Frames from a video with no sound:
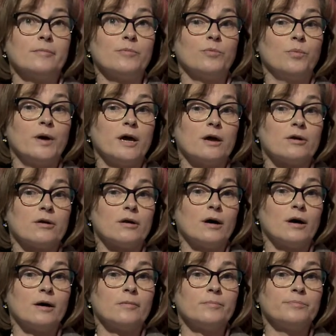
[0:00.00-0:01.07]
where
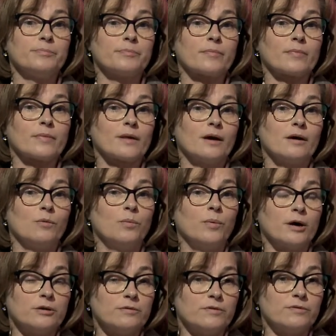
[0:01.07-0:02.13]

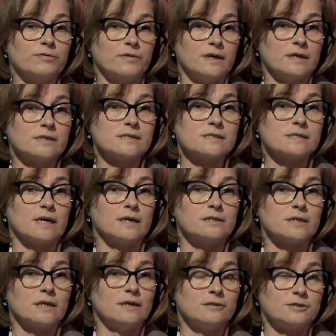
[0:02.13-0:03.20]
one of the things
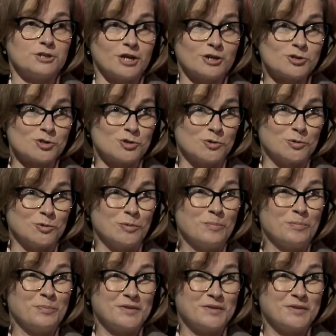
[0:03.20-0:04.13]
that international